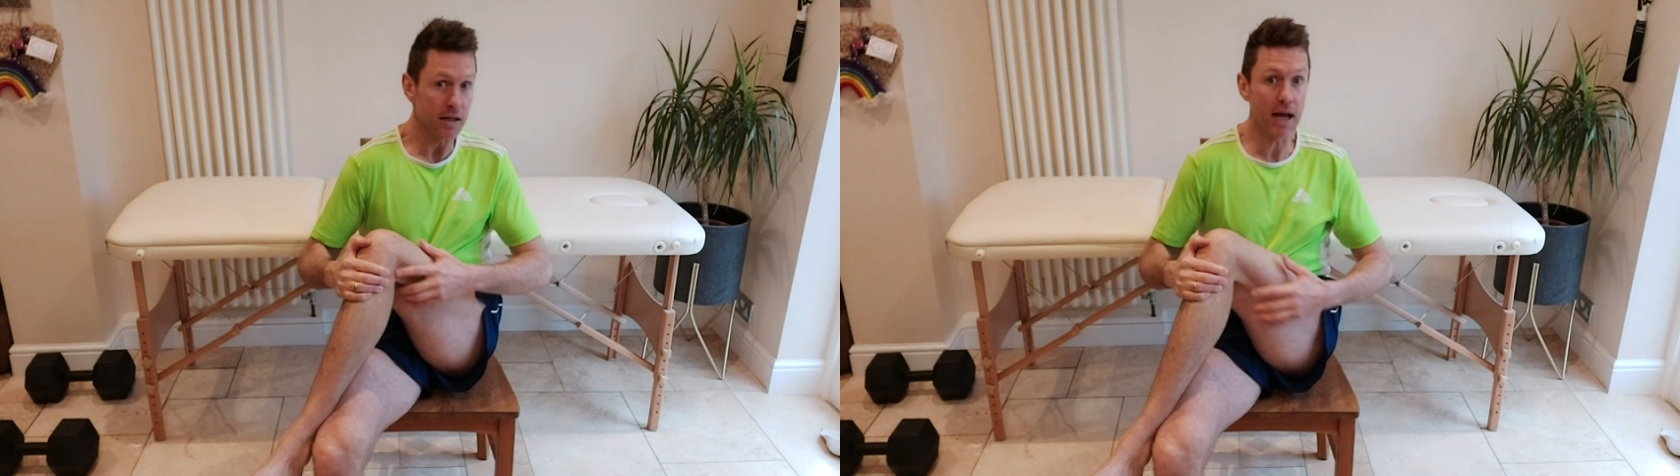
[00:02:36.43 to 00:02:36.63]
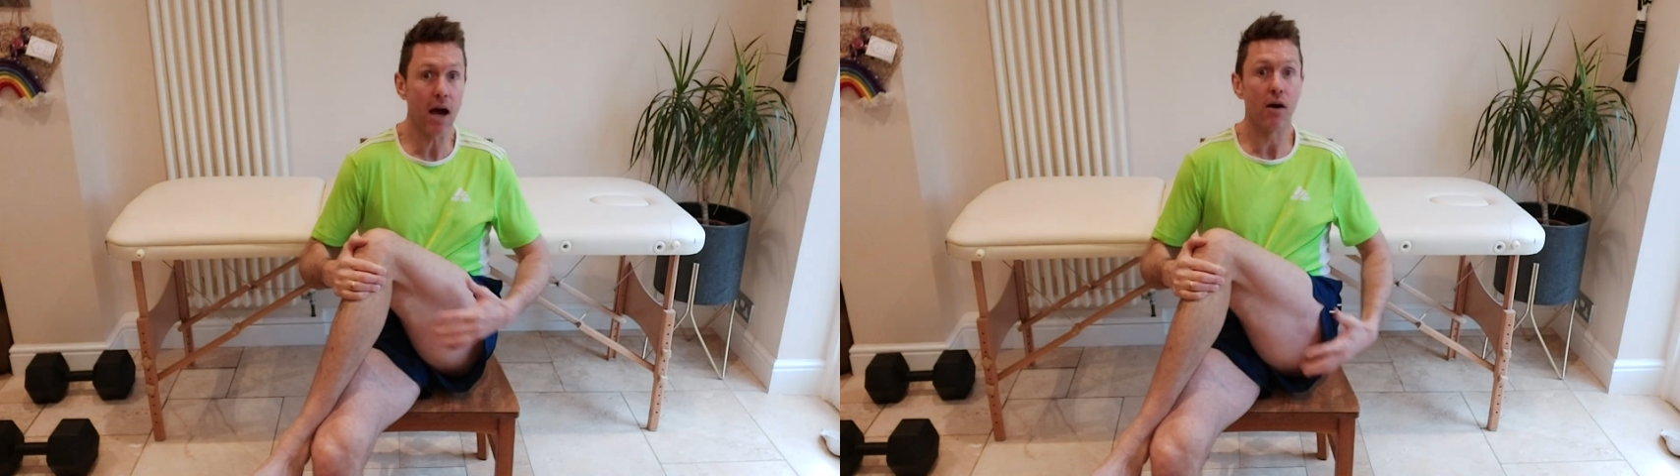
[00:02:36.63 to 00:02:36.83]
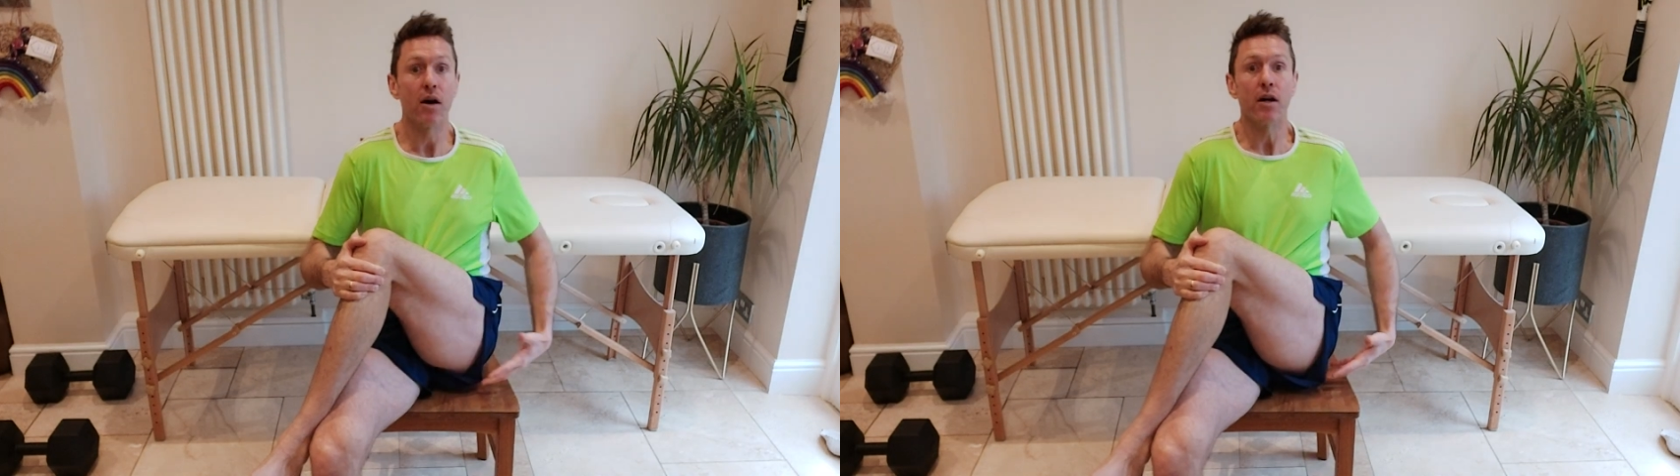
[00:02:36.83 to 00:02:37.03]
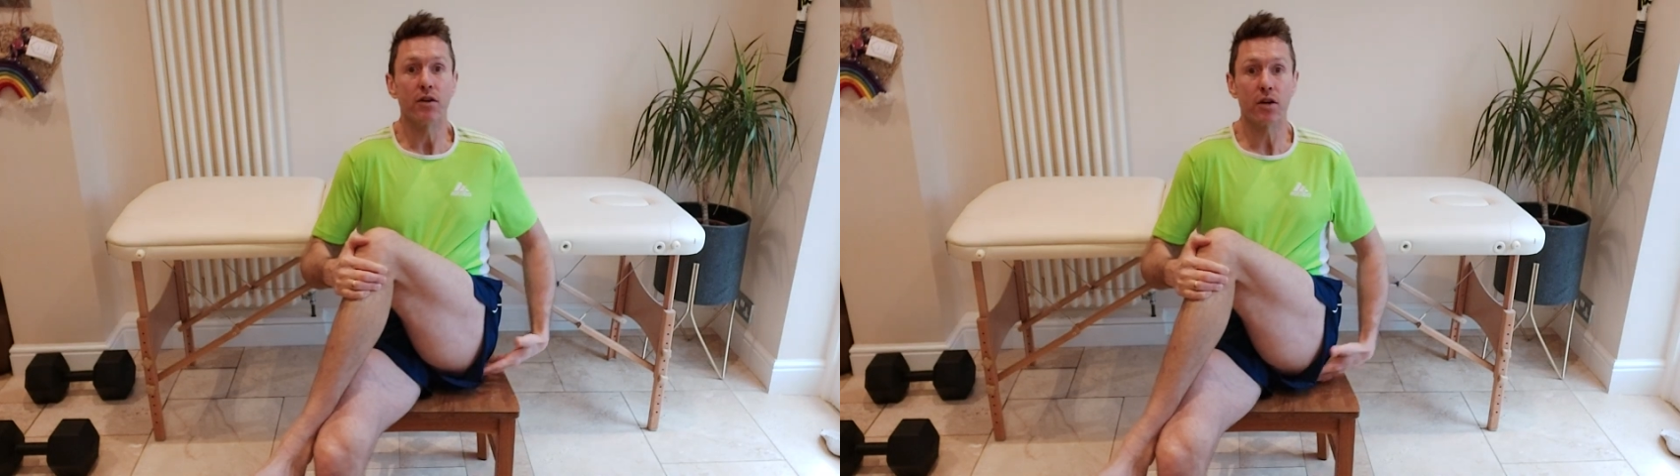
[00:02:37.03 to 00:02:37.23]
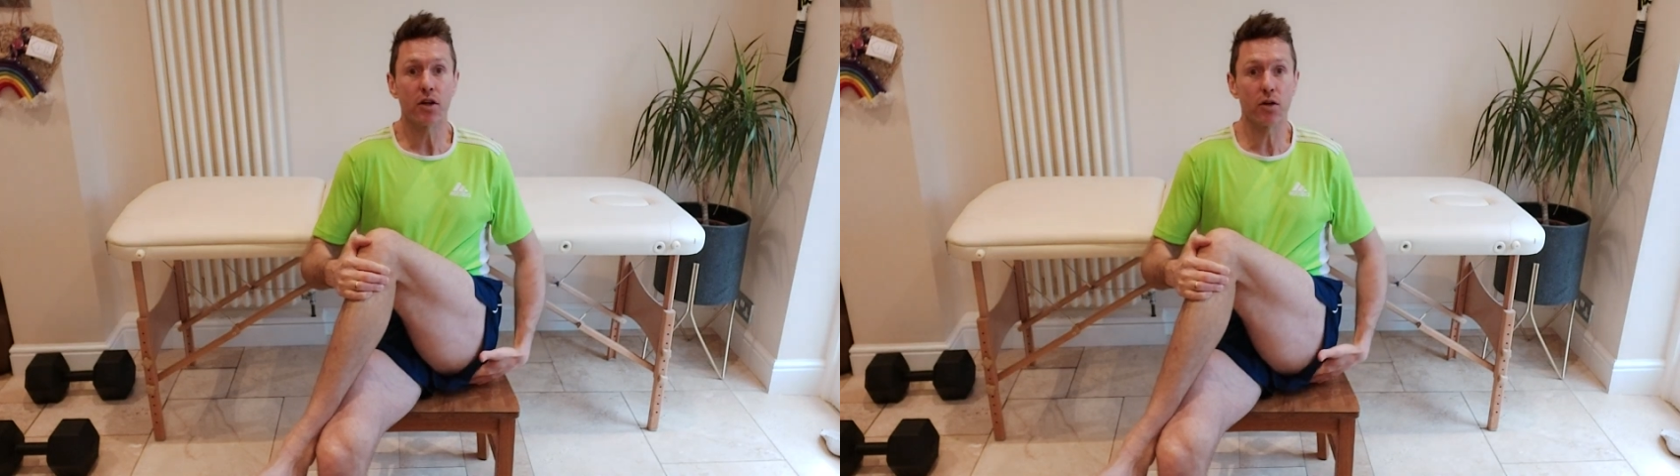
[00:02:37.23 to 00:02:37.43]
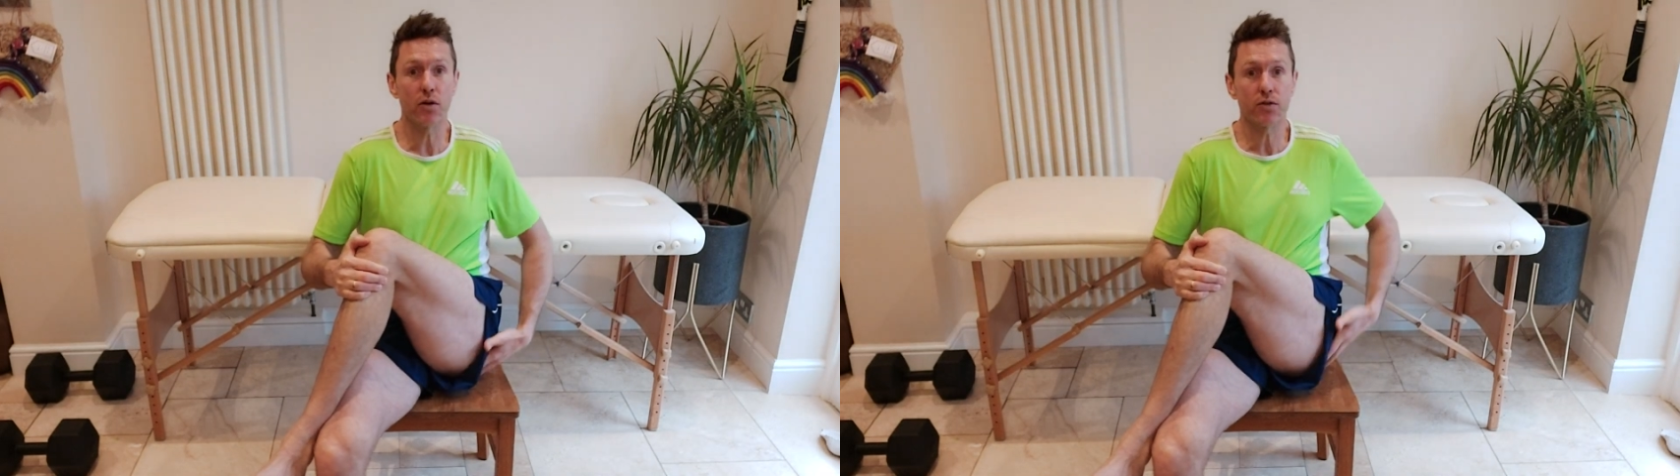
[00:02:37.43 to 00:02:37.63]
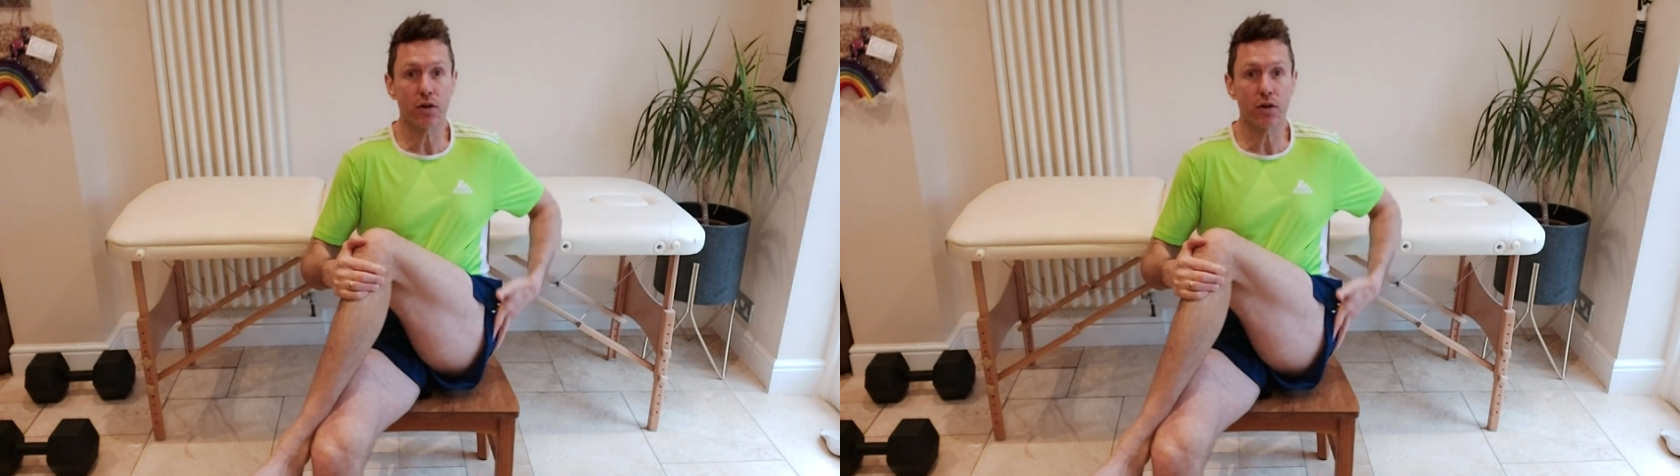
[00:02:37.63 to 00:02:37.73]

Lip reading: Now, your glutes